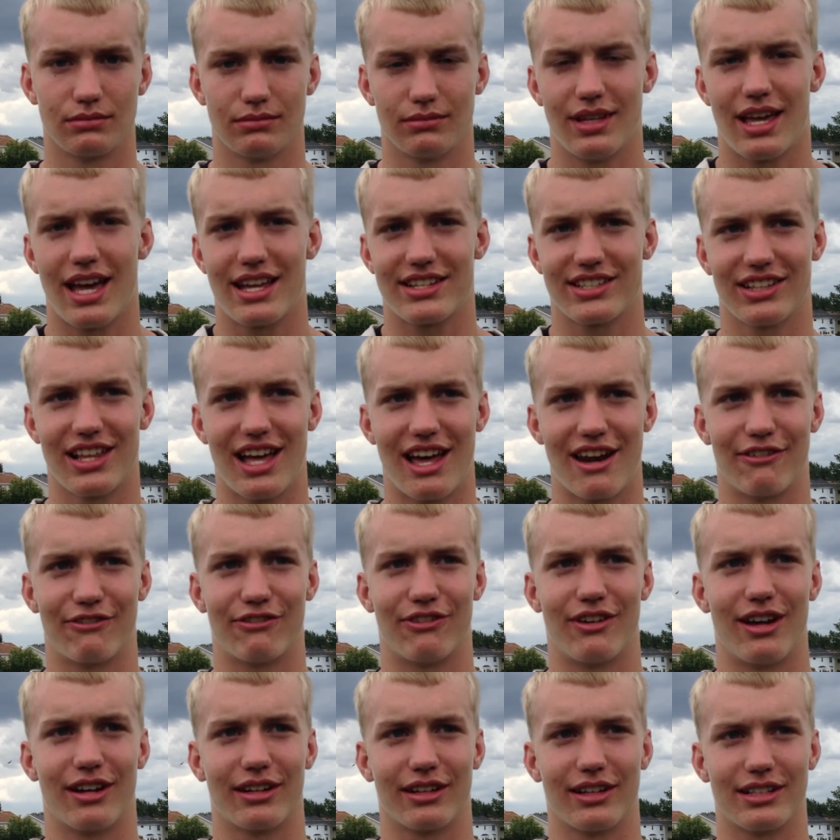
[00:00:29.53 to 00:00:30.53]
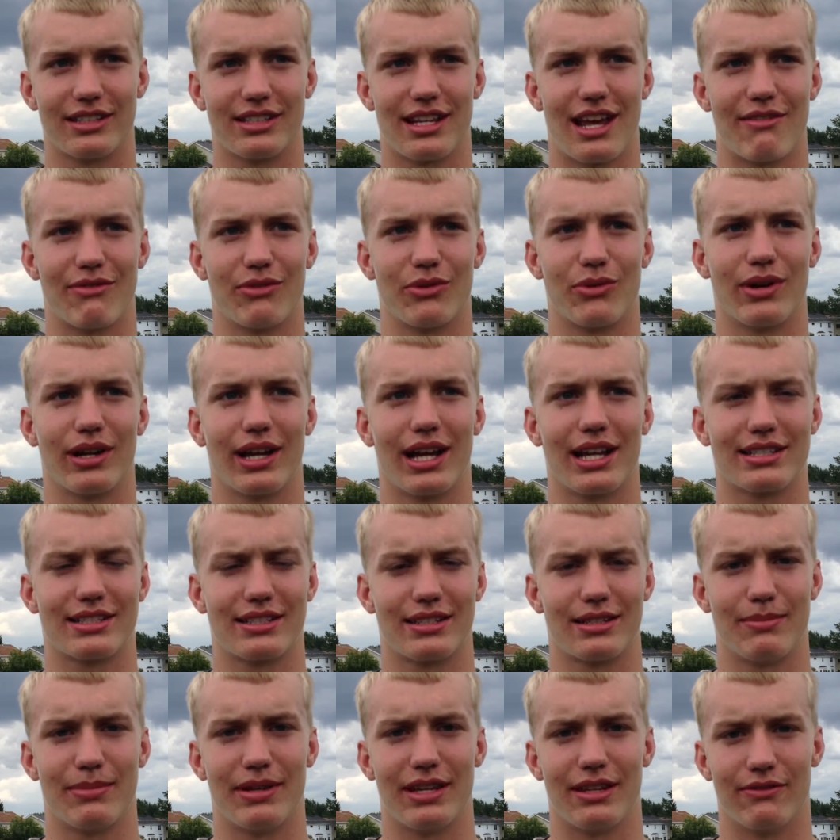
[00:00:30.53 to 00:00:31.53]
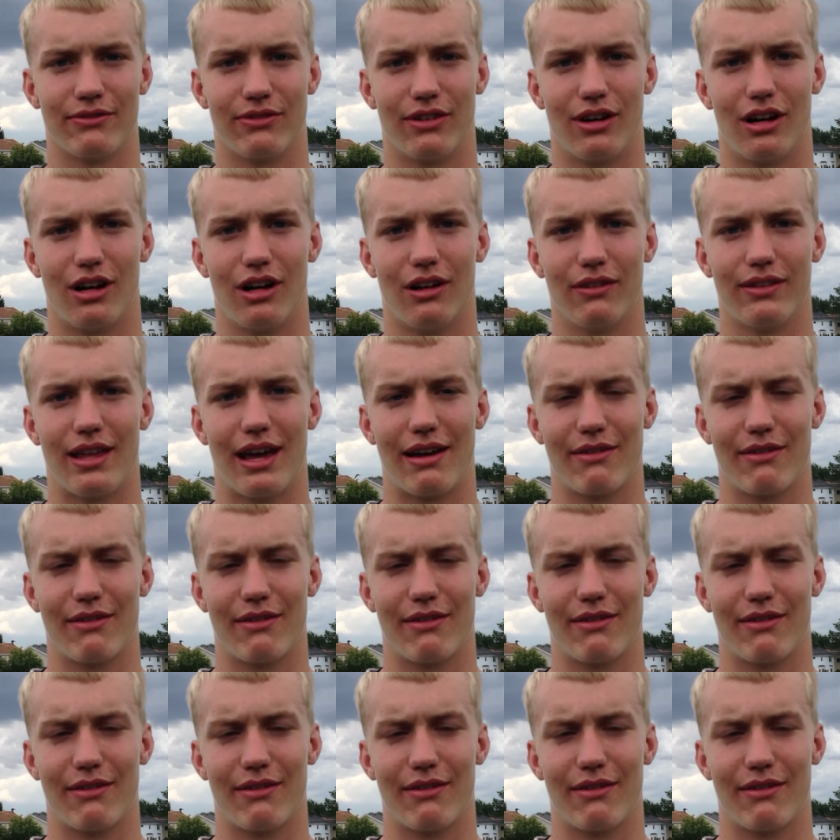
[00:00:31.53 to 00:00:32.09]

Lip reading: Yeah, it's a lot of fun because everyone gets to be involved.